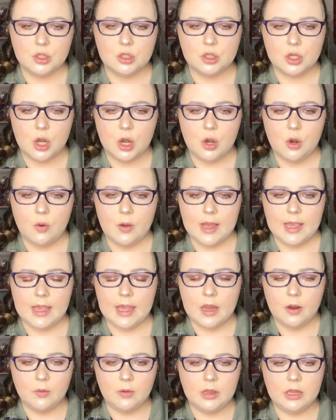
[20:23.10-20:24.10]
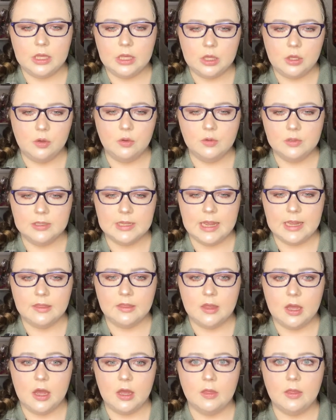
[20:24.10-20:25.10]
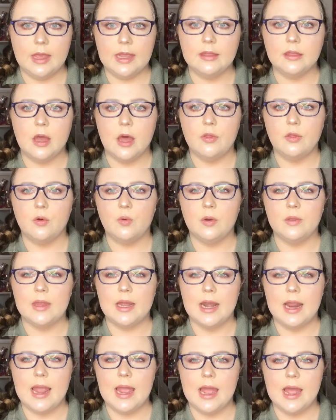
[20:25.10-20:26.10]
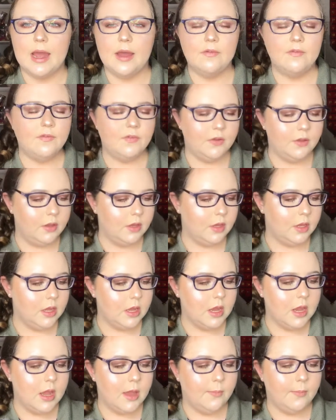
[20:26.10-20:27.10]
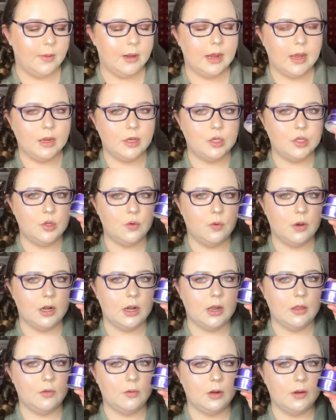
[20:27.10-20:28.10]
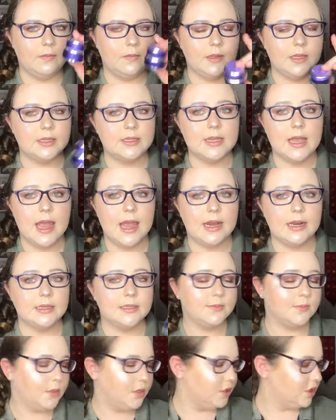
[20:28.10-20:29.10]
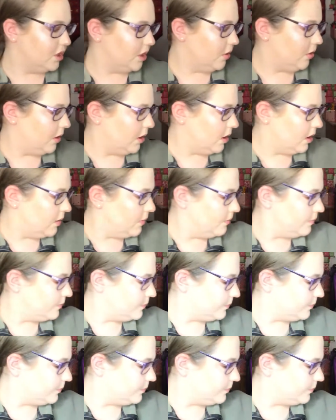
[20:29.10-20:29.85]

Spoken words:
so I can't really use like the other one that I have, but I do want another one of this, and it smells so good.